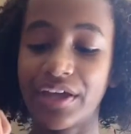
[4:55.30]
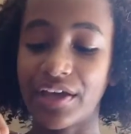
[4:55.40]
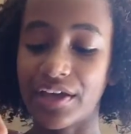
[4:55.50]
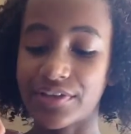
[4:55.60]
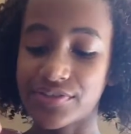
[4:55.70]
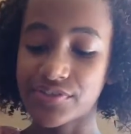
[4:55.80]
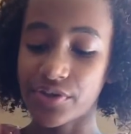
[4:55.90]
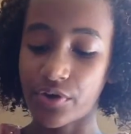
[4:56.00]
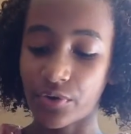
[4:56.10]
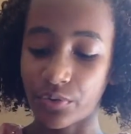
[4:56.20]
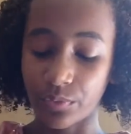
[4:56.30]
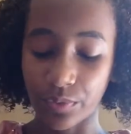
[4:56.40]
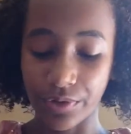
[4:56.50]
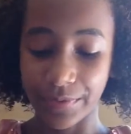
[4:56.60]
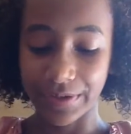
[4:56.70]
And so
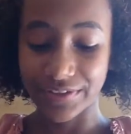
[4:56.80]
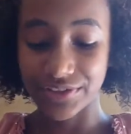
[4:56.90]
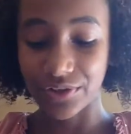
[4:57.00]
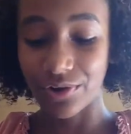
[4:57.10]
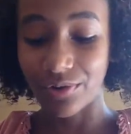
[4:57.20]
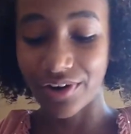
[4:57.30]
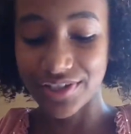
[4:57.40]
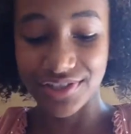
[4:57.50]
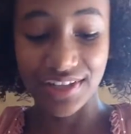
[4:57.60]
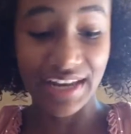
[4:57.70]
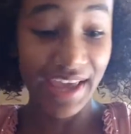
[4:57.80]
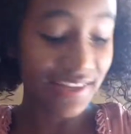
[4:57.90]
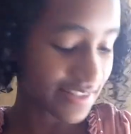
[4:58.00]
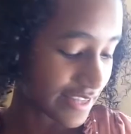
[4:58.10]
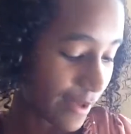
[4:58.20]
we're going to go on to the
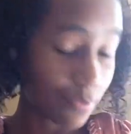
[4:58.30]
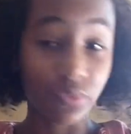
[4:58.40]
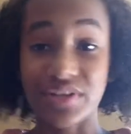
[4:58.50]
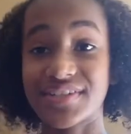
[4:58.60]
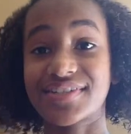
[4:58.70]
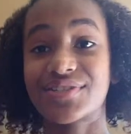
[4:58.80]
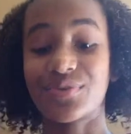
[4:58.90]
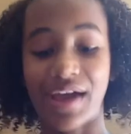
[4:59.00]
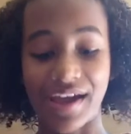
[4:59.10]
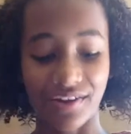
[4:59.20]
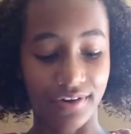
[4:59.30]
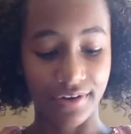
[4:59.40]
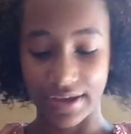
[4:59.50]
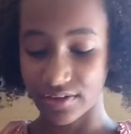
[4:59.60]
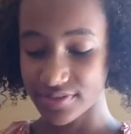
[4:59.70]
next step, which is to add our
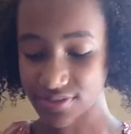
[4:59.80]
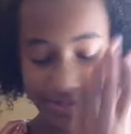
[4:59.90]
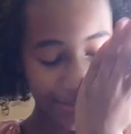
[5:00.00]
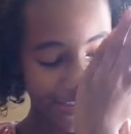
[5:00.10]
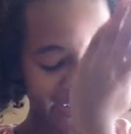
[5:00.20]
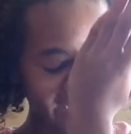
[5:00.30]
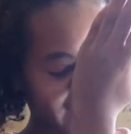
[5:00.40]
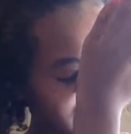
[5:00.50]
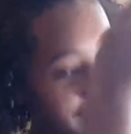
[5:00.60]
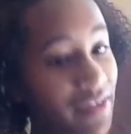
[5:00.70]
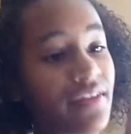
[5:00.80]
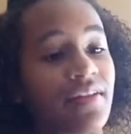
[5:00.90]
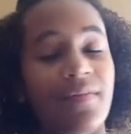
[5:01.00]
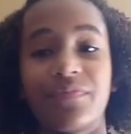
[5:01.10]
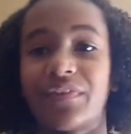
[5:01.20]
crayons. And
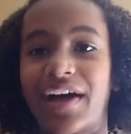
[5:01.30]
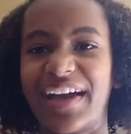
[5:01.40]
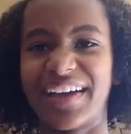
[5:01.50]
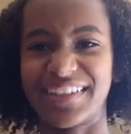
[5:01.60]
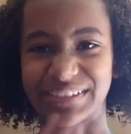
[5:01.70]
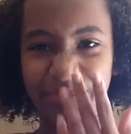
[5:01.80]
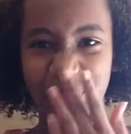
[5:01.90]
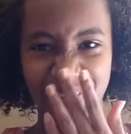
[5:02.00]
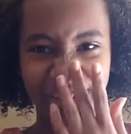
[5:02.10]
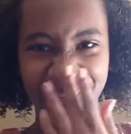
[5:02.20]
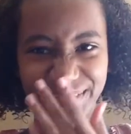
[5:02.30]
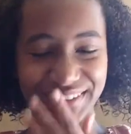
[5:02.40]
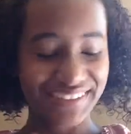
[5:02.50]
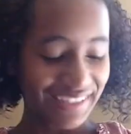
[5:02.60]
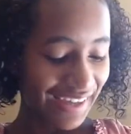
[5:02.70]
I got some on my nose.